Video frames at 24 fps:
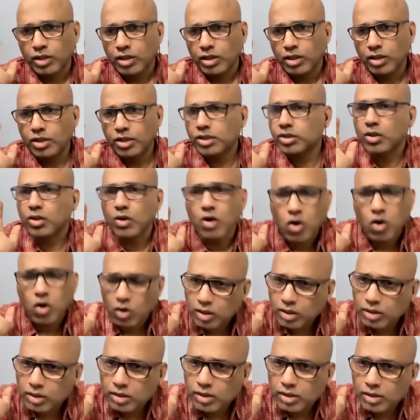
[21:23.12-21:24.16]
It is
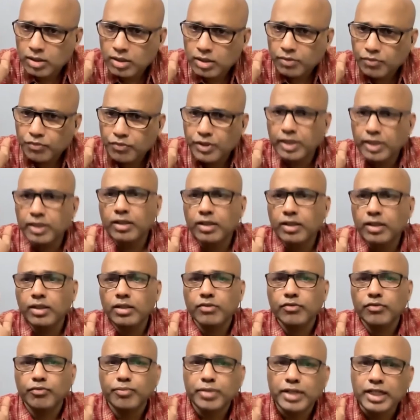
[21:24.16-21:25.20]
wrong. We
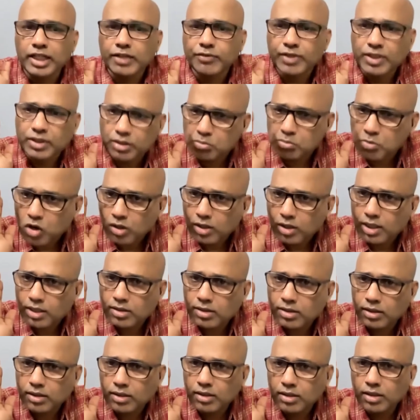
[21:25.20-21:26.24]
believe in
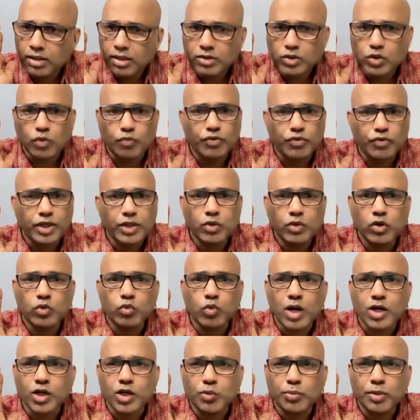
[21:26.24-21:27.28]
democracy, so we don't
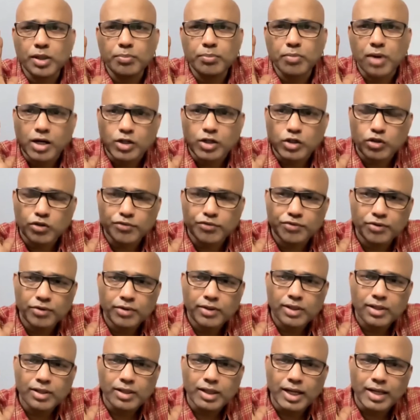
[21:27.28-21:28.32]
want to be part of
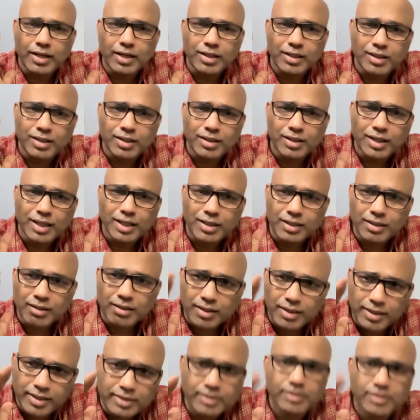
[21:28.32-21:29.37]
any
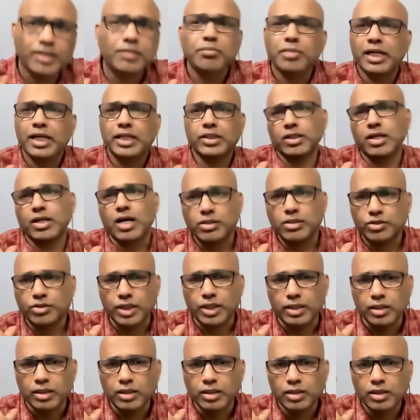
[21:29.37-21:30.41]
religion-based
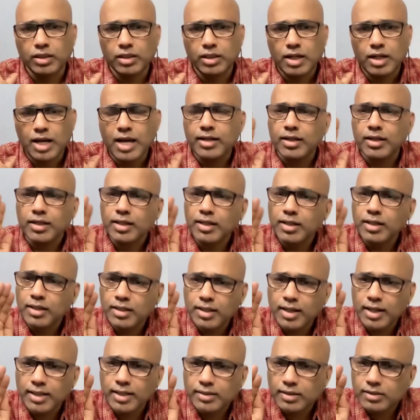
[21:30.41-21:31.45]
country. And
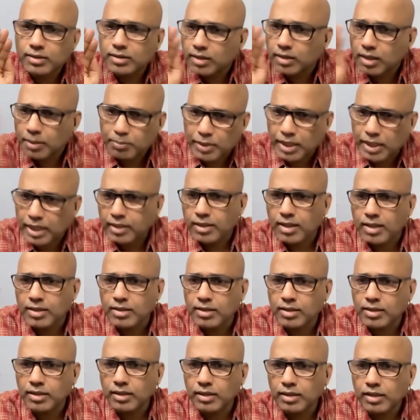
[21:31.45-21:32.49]
India is a separate
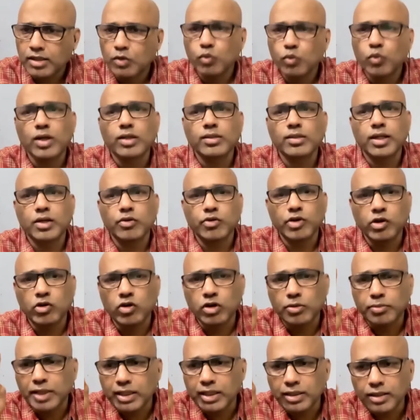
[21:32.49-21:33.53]
country where there will
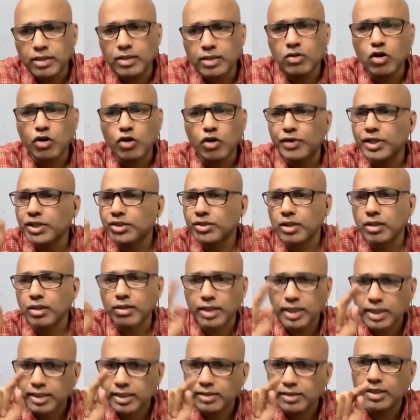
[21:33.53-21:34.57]
not be any official
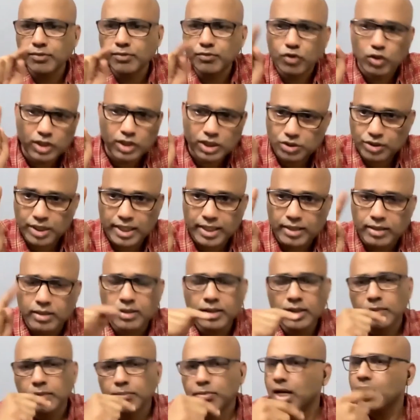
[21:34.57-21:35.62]
religion for the state.
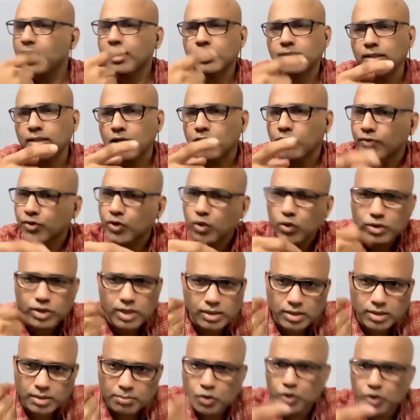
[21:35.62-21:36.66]
Pakistan, of course,
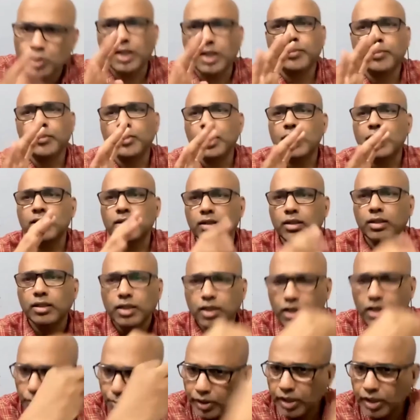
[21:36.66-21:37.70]
it's a Muslim country.
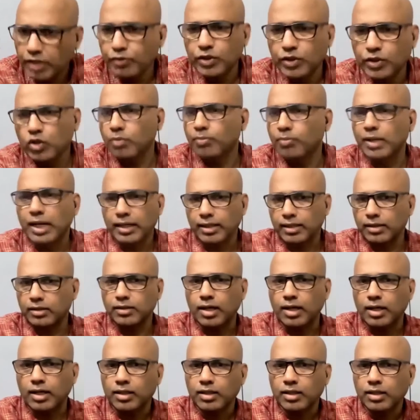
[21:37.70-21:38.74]
Be with your
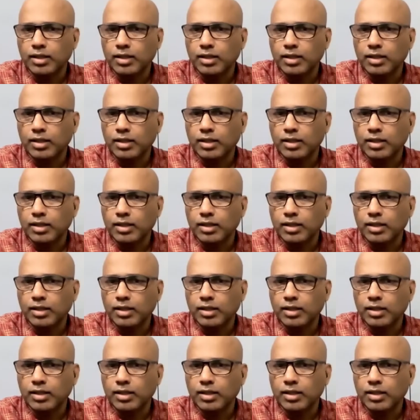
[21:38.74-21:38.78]
Pakistan.